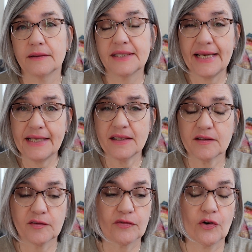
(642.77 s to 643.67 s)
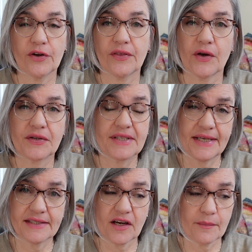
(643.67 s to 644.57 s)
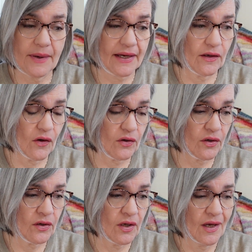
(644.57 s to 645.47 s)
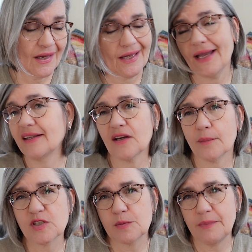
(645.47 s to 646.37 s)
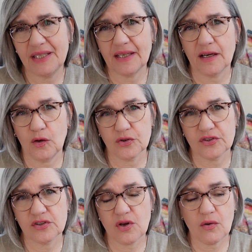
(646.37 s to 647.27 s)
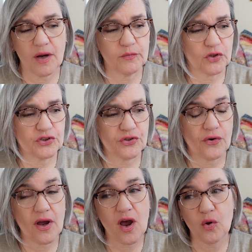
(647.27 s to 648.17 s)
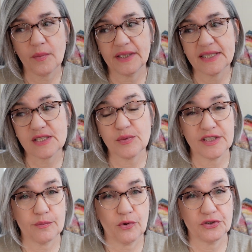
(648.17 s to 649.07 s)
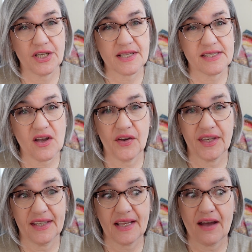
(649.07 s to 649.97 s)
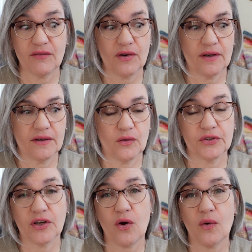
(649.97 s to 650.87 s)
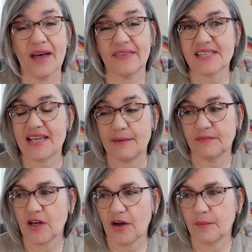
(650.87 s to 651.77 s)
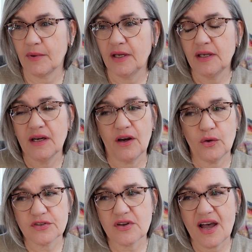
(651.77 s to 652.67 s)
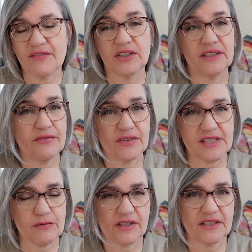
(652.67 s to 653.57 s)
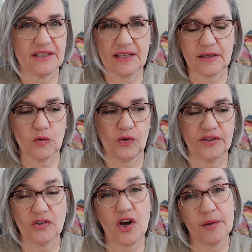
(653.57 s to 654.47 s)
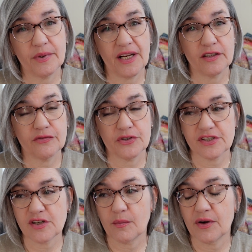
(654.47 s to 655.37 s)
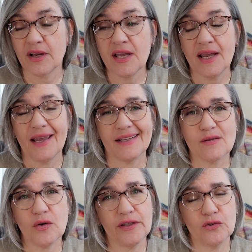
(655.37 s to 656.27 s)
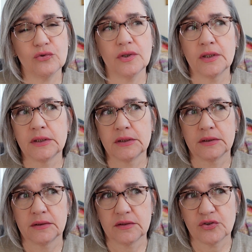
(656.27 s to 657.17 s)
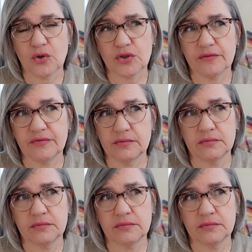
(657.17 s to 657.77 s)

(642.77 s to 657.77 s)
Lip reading: tea for the tea time make-along, and I'm spinning a lot, so I'm not sure how many sweater projects I can have on the go at the same time. I also have a different sweater that I'm going to hibernate for the summer, and I'm going to sort of